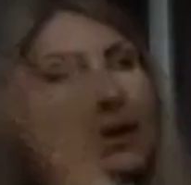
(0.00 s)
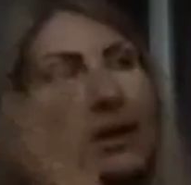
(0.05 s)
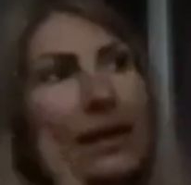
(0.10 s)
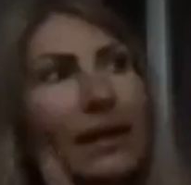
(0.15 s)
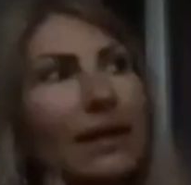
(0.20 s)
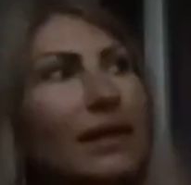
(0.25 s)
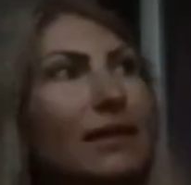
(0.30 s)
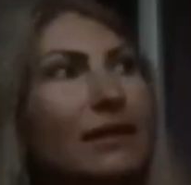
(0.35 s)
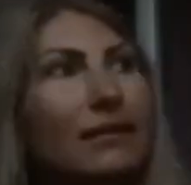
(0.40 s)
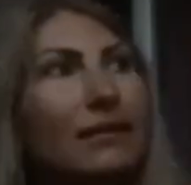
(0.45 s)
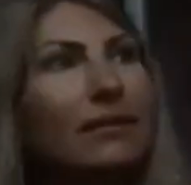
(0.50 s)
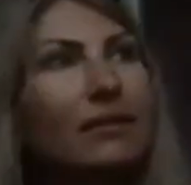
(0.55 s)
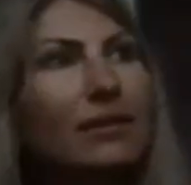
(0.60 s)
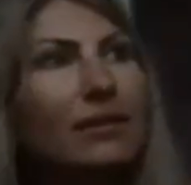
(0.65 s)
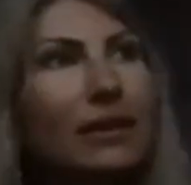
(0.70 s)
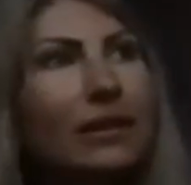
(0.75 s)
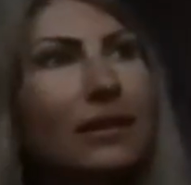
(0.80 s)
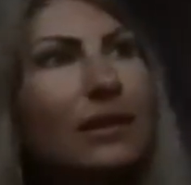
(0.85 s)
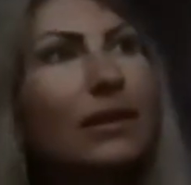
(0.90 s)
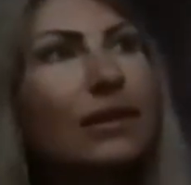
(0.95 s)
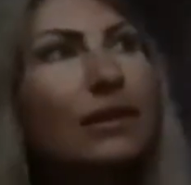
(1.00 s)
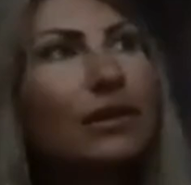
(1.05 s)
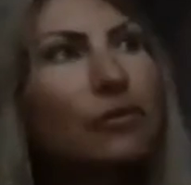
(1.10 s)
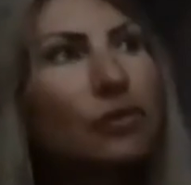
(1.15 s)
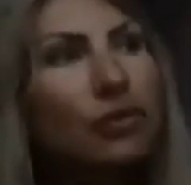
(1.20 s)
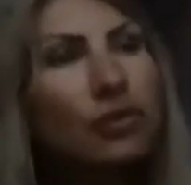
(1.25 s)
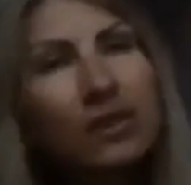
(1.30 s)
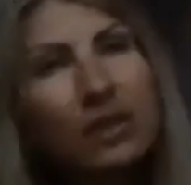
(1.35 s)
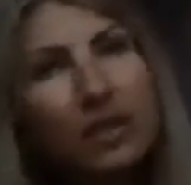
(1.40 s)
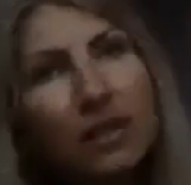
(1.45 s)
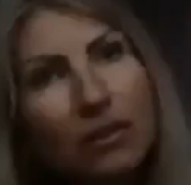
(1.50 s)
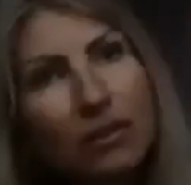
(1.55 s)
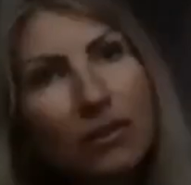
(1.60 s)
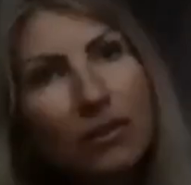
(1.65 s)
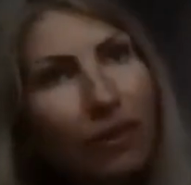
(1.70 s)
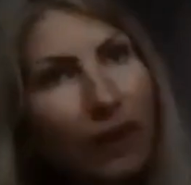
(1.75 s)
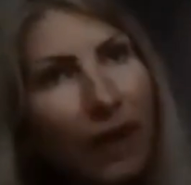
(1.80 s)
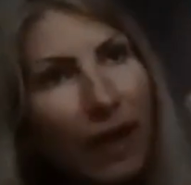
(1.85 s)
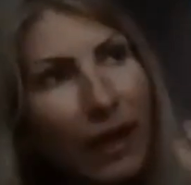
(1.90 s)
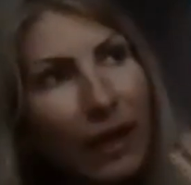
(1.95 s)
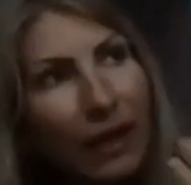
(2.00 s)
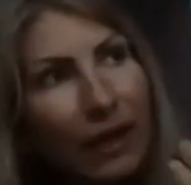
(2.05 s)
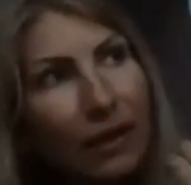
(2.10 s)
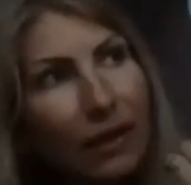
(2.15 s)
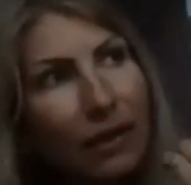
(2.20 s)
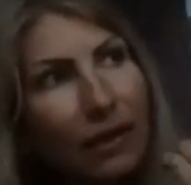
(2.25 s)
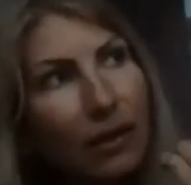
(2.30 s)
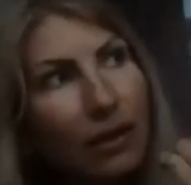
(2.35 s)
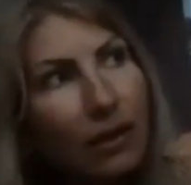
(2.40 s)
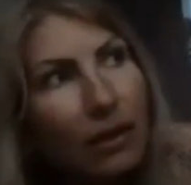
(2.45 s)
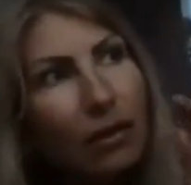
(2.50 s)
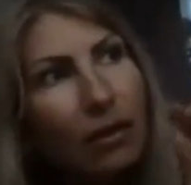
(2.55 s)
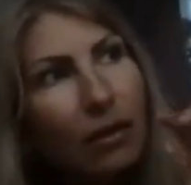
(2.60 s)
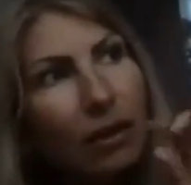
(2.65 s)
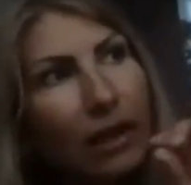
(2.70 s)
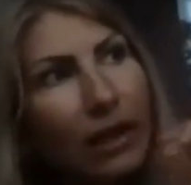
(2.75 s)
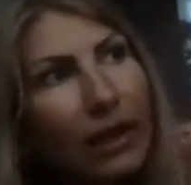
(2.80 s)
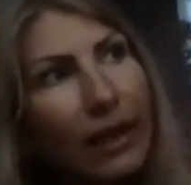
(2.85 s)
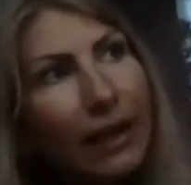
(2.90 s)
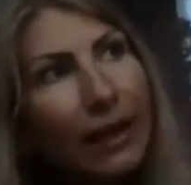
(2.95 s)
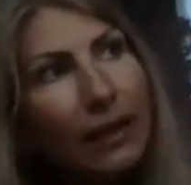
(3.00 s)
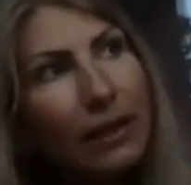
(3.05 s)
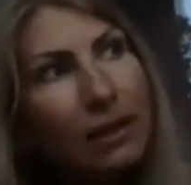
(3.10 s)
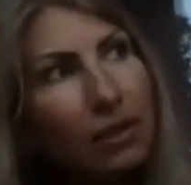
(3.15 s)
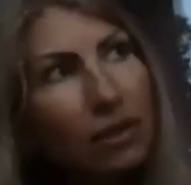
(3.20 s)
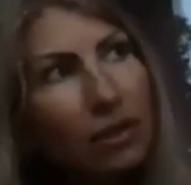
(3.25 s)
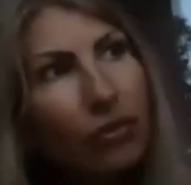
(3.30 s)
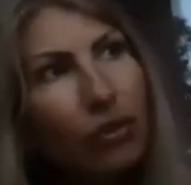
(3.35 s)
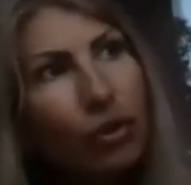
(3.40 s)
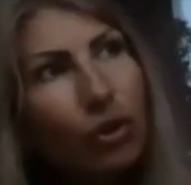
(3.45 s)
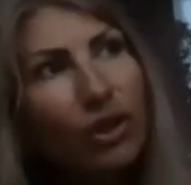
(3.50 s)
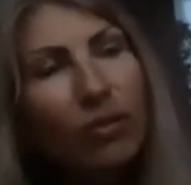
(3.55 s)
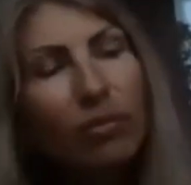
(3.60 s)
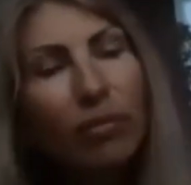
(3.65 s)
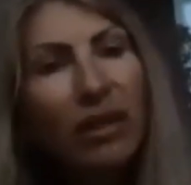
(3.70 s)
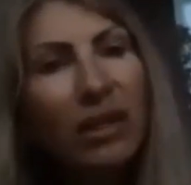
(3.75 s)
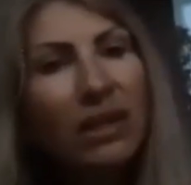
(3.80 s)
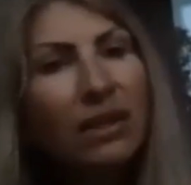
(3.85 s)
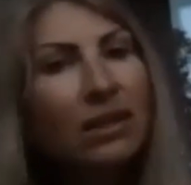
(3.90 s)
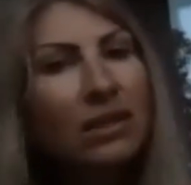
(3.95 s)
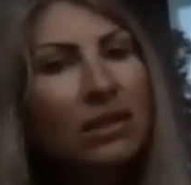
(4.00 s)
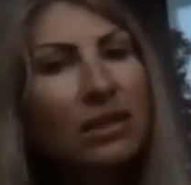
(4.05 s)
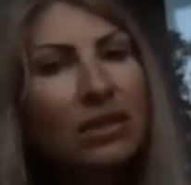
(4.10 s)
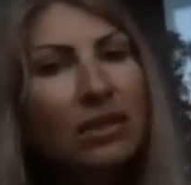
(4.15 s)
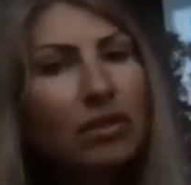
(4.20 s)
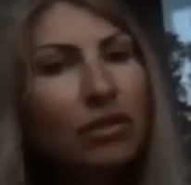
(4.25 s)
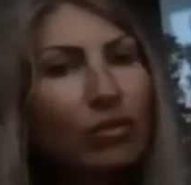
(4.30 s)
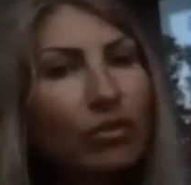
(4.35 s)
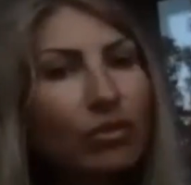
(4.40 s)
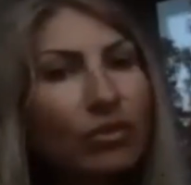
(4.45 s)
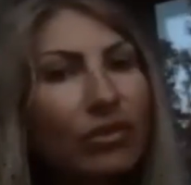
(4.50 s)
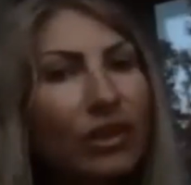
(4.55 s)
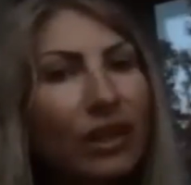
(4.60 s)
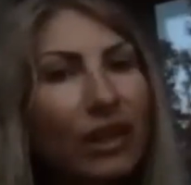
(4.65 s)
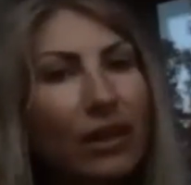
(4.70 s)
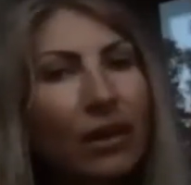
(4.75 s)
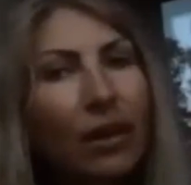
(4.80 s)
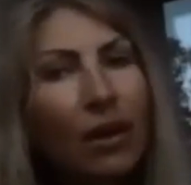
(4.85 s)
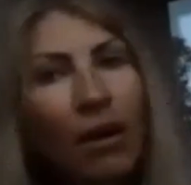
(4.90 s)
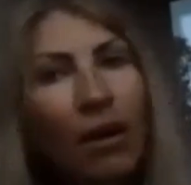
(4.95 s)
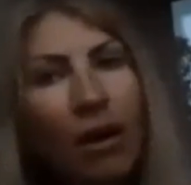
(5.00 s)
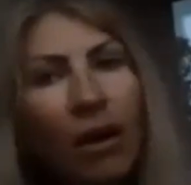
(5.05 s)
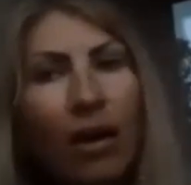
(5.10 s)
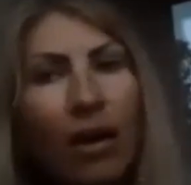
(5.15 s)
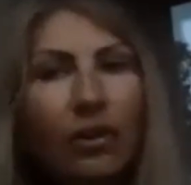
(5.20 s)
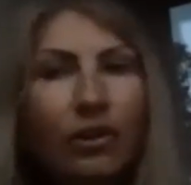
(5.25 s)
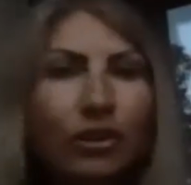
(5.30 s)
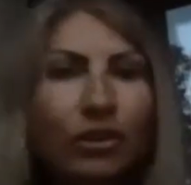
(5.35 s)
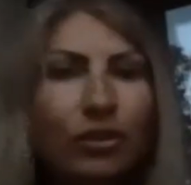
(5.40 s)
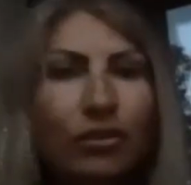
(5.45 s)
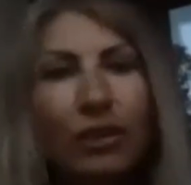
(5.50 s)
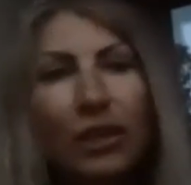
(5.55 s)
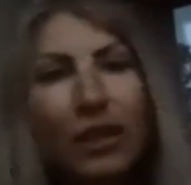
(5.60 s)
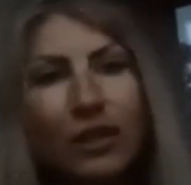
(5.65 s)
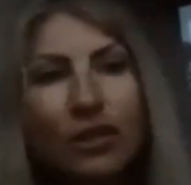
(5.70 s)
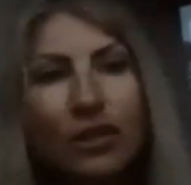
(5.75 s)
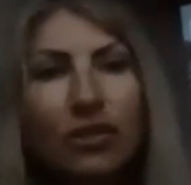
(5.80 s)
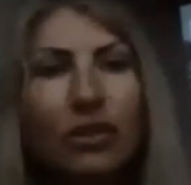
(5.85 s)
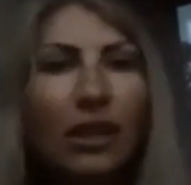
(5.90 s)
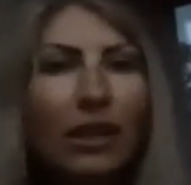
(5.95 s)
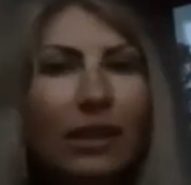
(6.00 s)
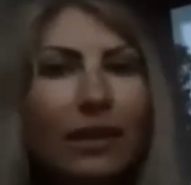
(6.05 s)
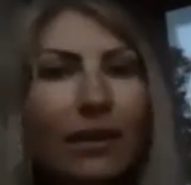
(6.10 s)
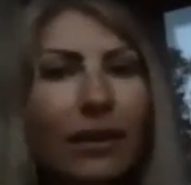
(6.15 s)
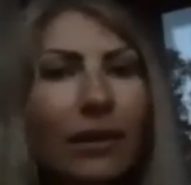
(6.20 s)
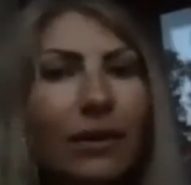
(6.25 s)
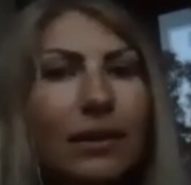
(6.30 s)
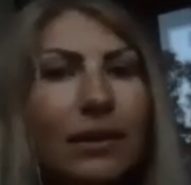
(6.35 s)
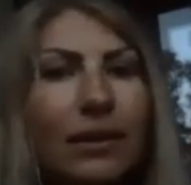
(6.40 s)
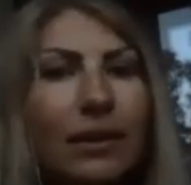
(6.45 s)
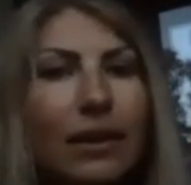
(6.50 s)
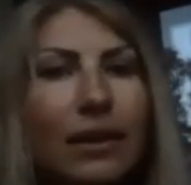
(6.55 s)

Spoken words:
Again, if you still find the links of codependency, you will think, should I know?